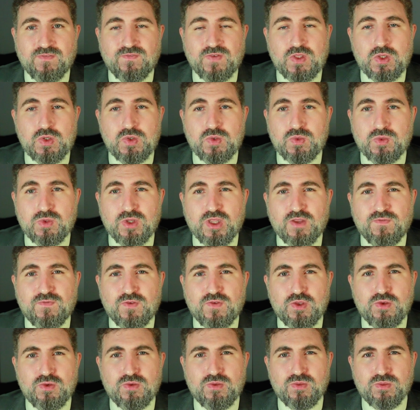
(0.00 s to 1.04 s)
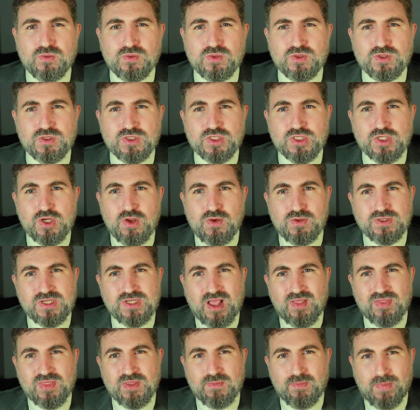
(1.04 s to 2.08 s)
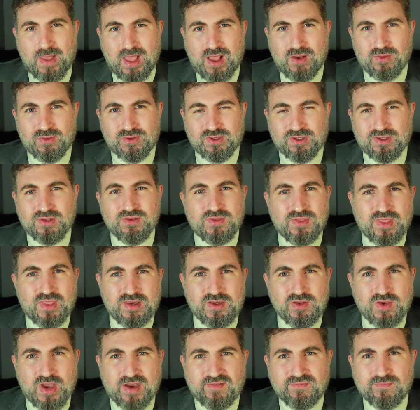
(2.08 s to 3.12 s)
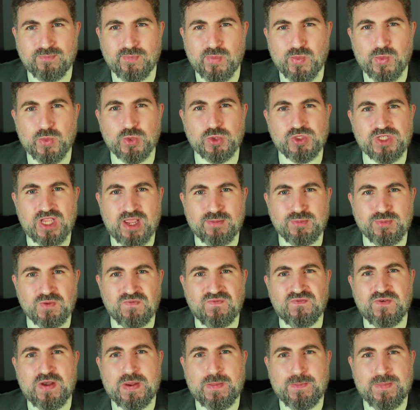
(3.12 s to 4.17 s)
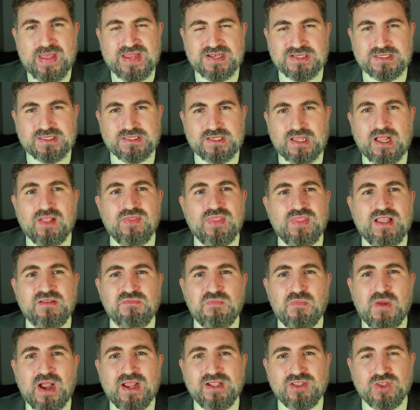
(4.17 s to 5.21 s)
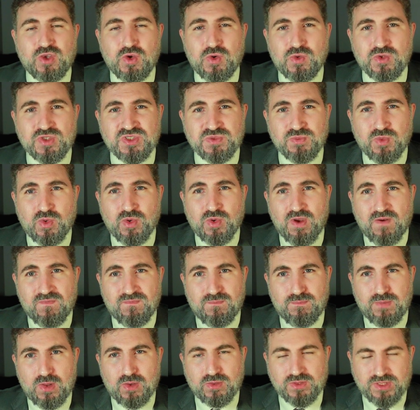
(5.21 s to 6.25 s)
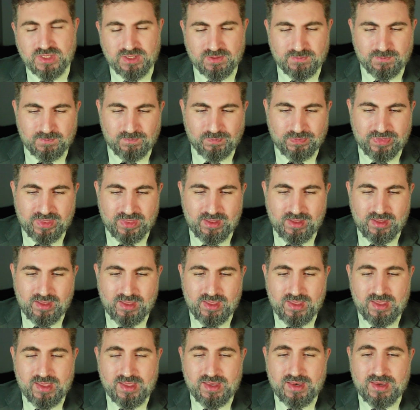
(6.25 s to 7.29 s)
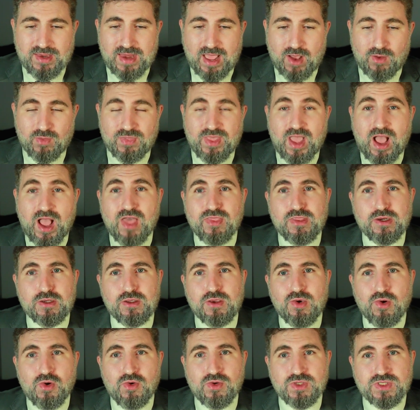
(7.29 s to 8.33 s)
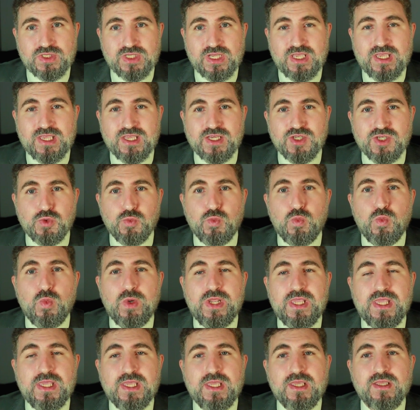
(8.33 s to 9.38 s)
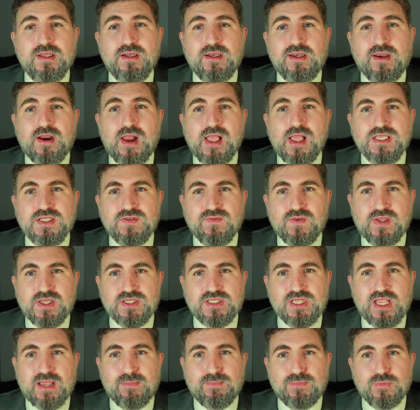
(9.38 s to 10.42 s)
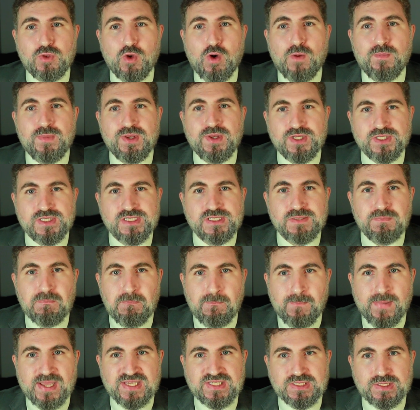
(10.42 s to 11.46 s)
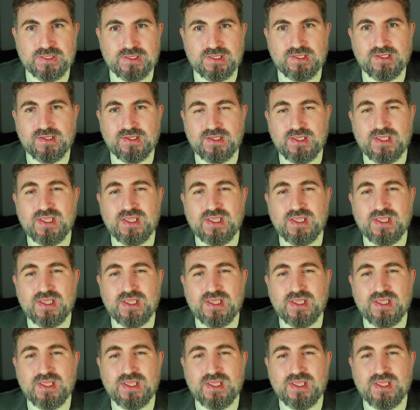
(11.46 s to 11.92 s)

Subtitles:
if you slow down the bowel, then you have more time to ferment, and that might cause more of bloating. Now, the other cause is weak transverse abdominis muscle.